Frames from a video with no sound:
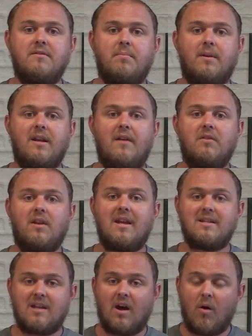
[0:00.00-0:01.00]
But
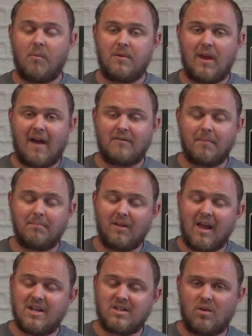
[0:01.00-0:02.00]
nevertheless, I hope you have a
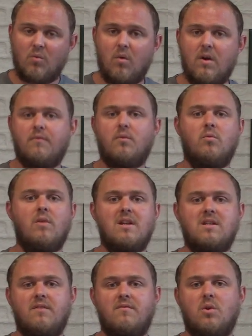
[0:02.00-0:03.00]
blessed and wonderful
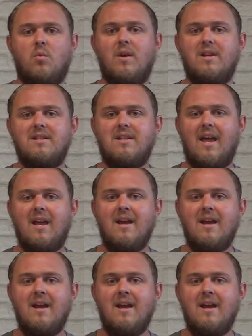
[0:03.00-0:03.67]
rest of your Wednesday.